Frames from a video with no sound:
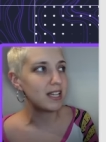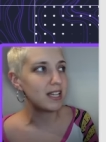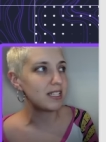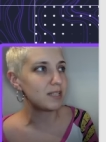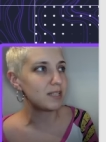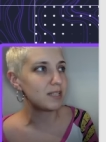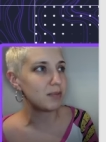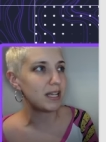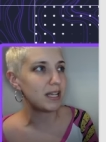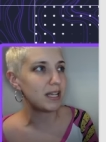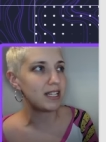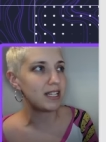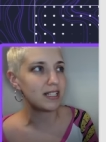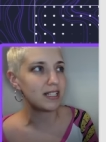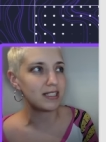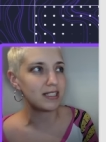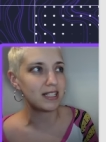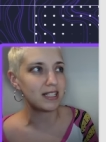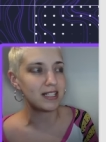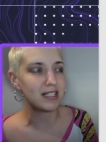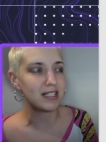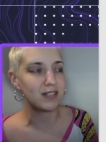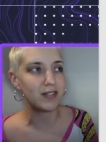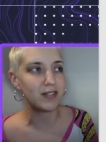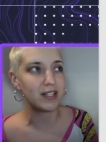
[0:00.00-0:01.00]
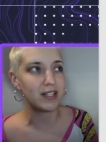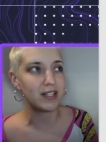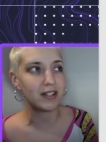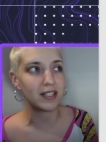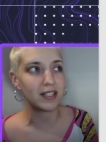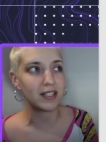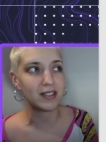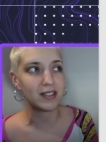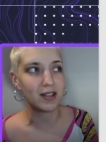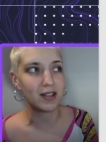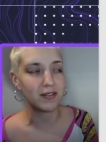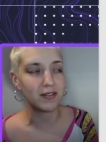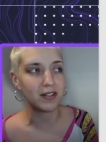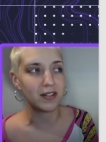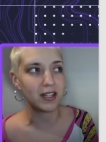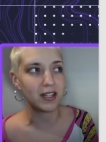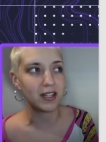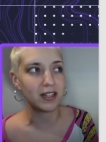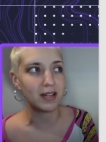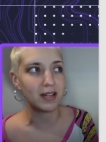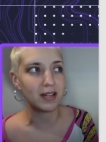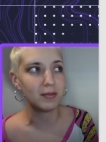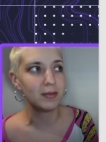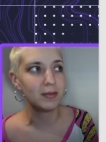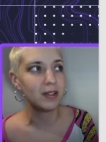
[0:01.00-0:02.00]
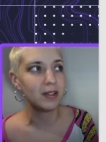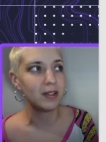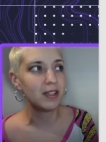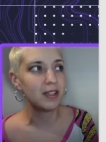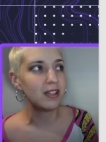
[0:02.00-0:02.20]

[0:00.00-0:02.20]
despite extensive hearings covering them.